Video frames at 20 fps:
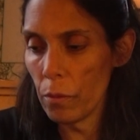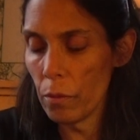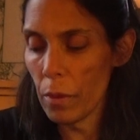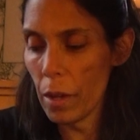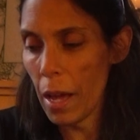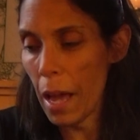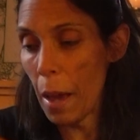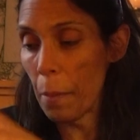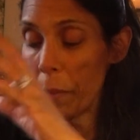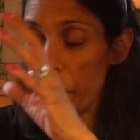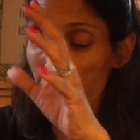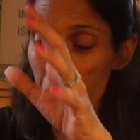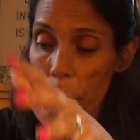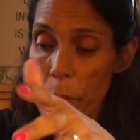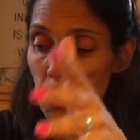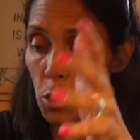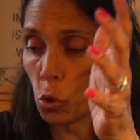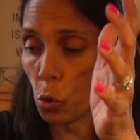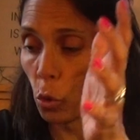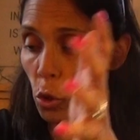
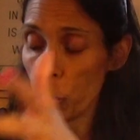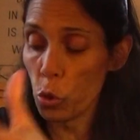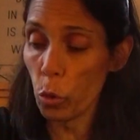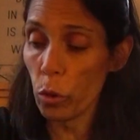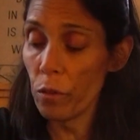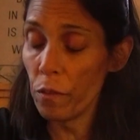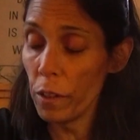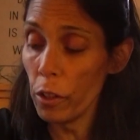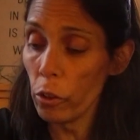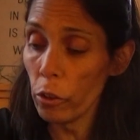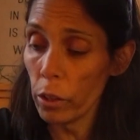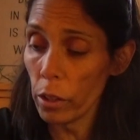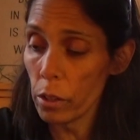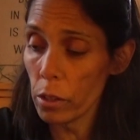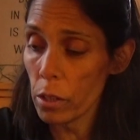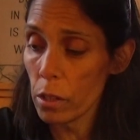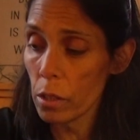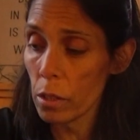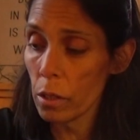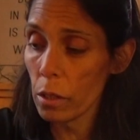happy, joy
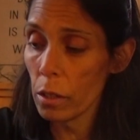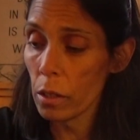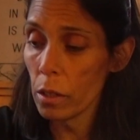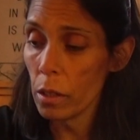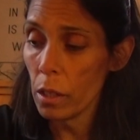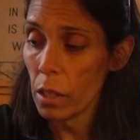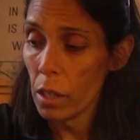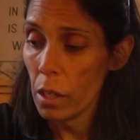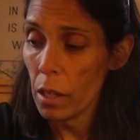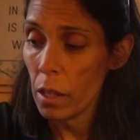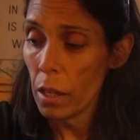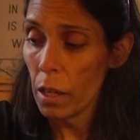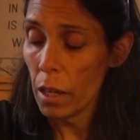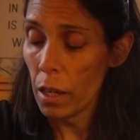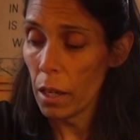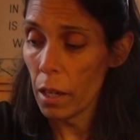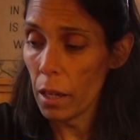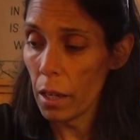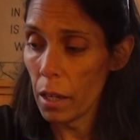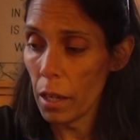feelings.
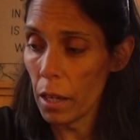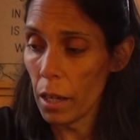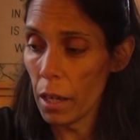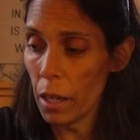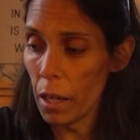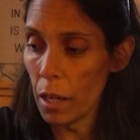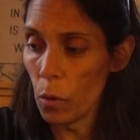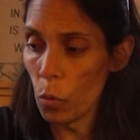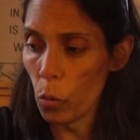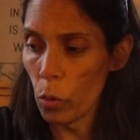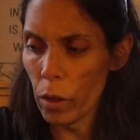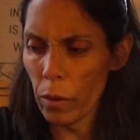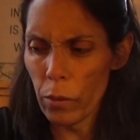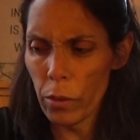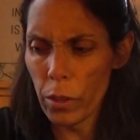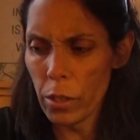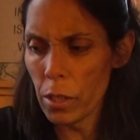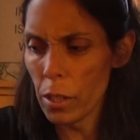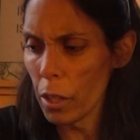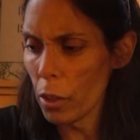And whatever
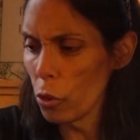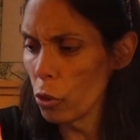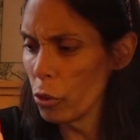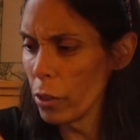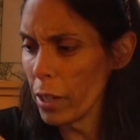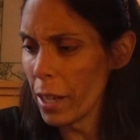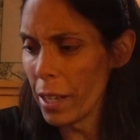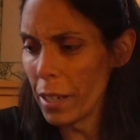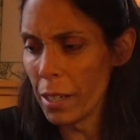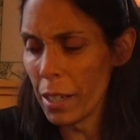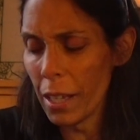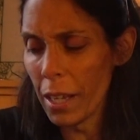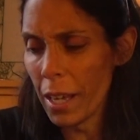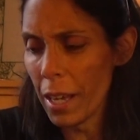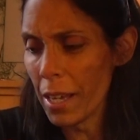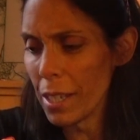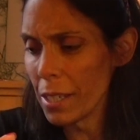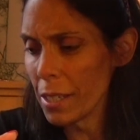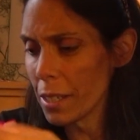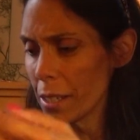the cycle ending
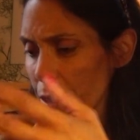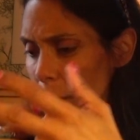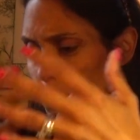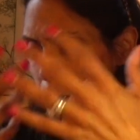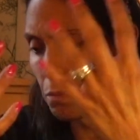as,